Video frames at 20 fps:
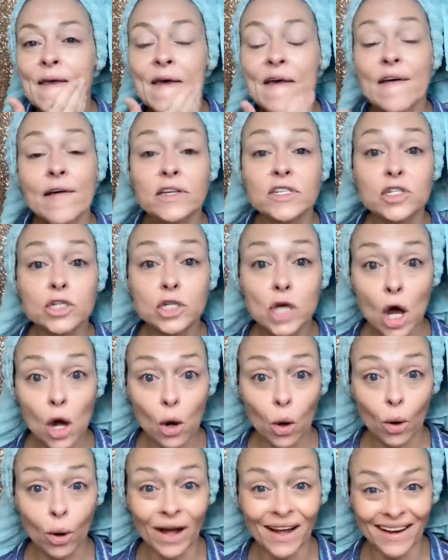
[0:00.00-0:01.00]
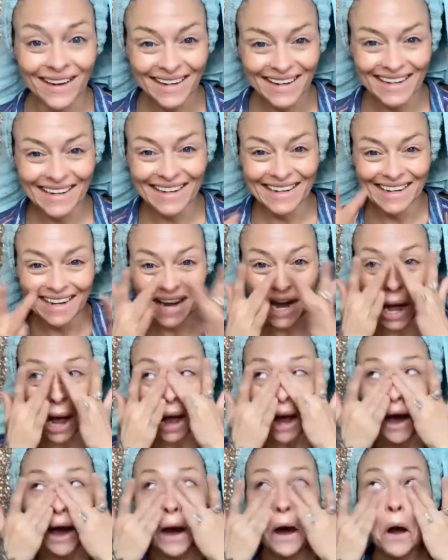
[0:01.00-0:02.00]
So
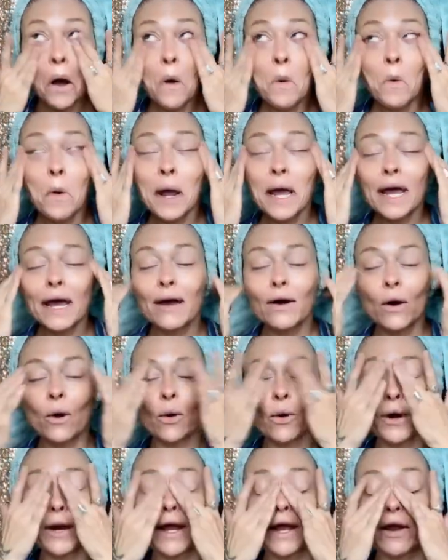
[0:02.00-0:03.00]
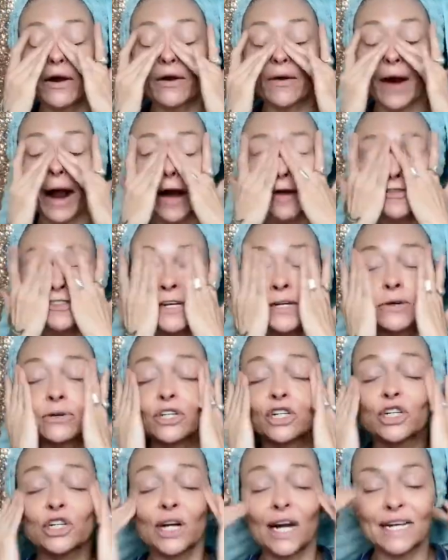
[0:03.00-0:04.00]
we choreographed it, or
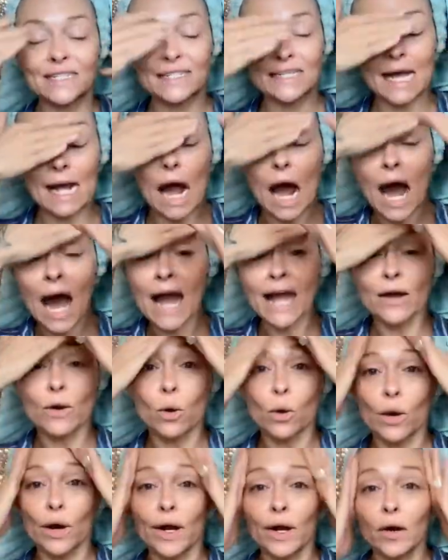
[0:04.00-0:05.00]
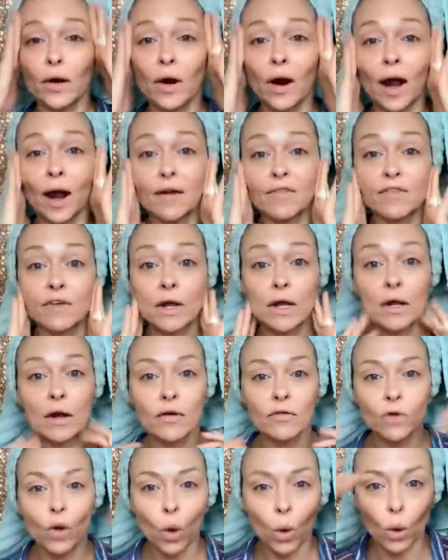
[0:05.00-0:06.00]
should I say I choreographed it,
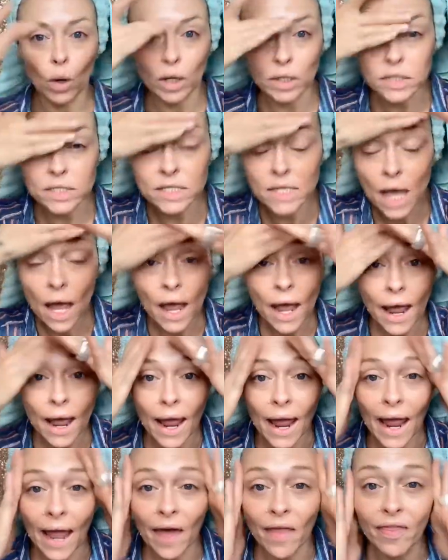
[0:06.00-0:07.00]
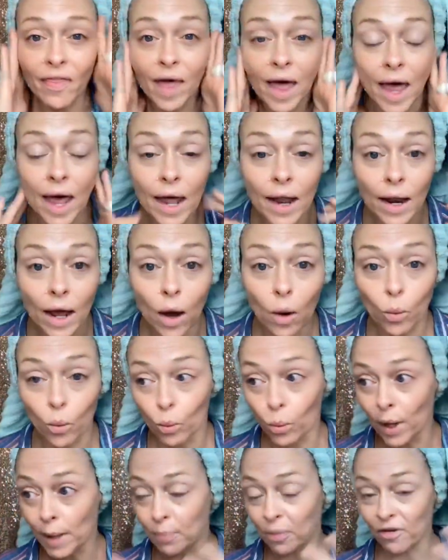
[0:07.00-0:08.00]
of course. And then
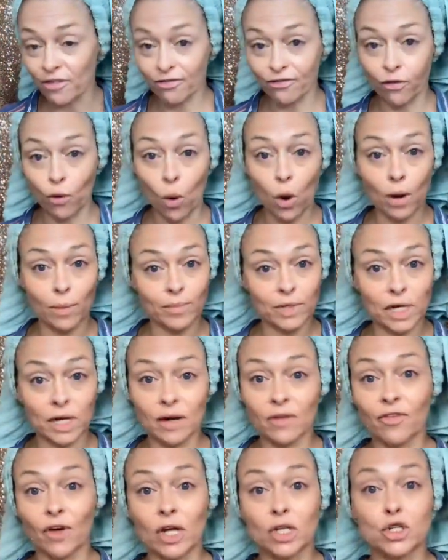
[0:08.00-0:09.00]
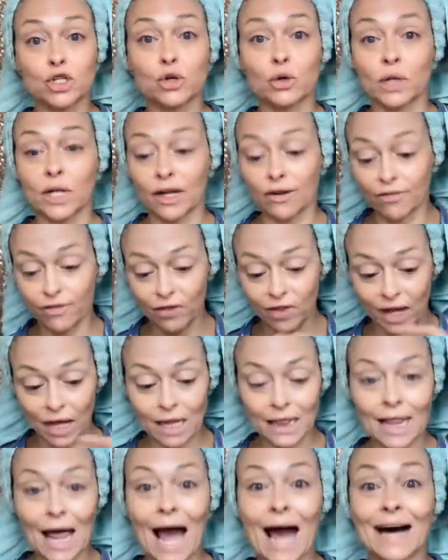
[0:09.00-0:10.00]
we performed it eventually for the
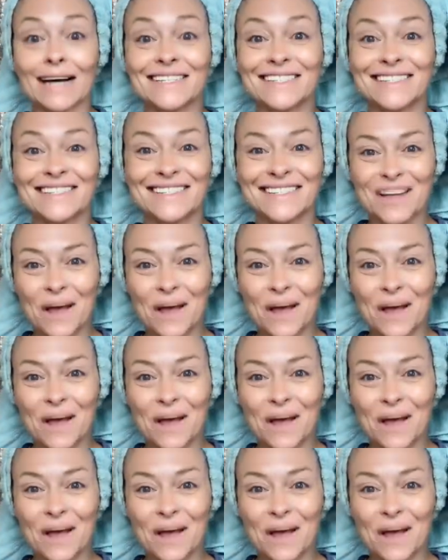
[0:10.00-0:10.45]
class,